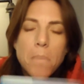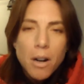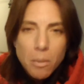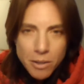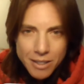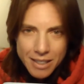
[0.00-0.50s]

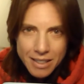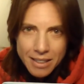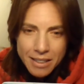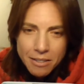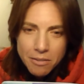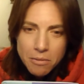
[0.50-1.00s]
Barbara Dee
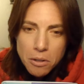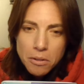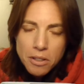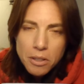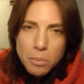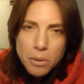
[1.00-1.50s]
wrote
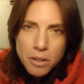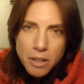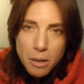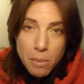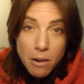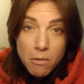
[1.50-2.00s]
this book
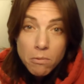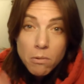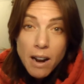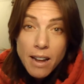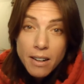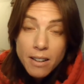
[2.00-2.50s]
about
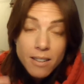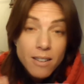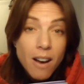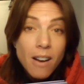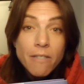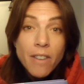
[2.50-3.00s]
Wren,
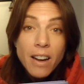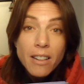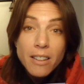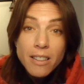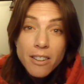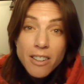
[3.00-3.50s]
not
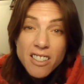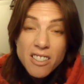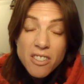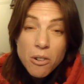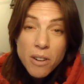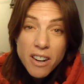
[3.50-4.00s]
Violet. There
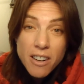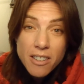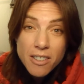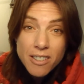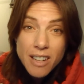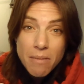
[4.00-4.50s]
is no
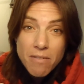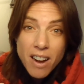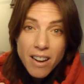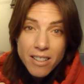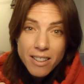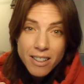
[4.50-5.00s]
character named
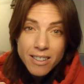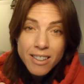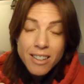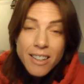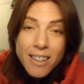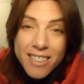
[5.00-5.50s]
Violet.
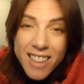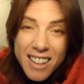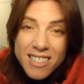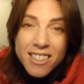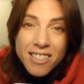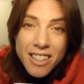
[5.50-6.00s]

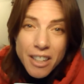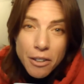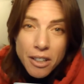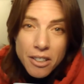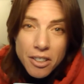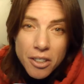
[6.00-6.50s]
That's a
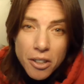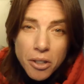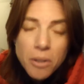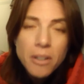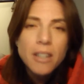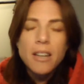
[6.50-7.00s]
secret too.
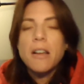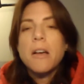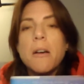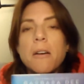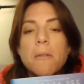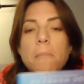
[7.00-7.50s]

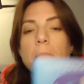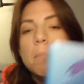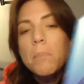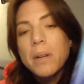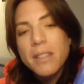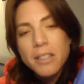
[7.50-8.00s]

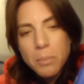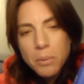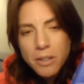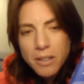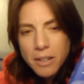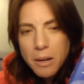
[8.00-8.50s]
But this
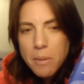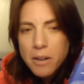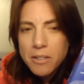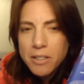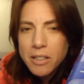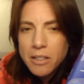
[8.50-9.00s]
book
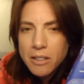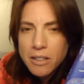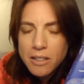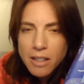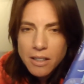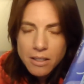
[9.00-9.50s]
about
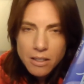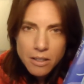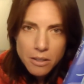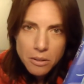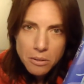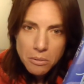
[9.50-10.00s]
secrets has to
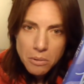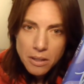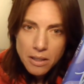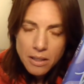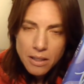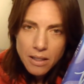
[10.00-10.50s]
do
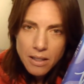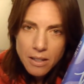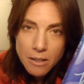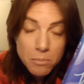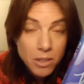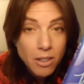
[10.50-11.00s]
with,
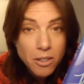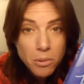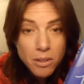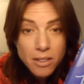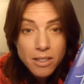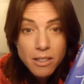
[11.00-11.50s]
starts
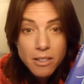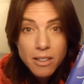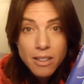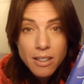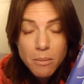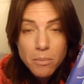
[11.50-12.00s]
with a secret
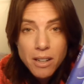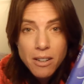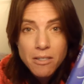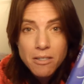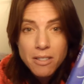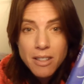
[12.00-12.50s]
that comes
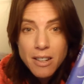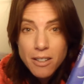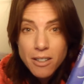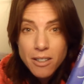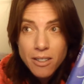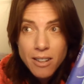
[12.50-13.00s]
out.
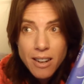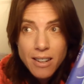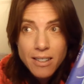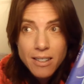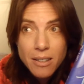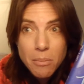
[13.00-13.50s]
Her
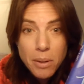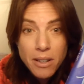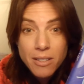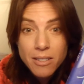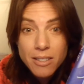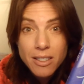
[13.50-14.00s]
dad
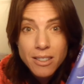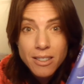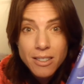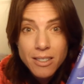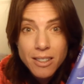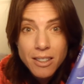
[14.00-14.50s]
apparently
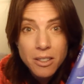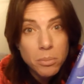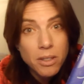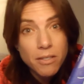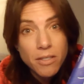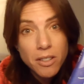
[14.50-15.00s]
has
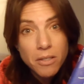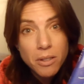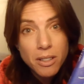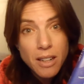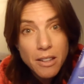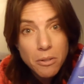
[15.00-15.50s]
been involved
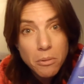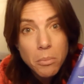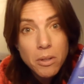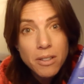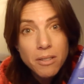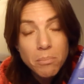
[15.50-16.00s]
with another
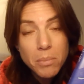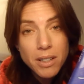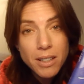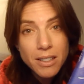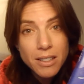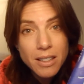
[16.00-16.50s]
woman
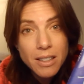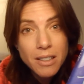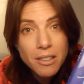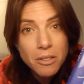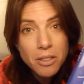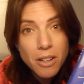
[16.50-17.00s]
because he
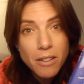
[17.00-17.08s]
goes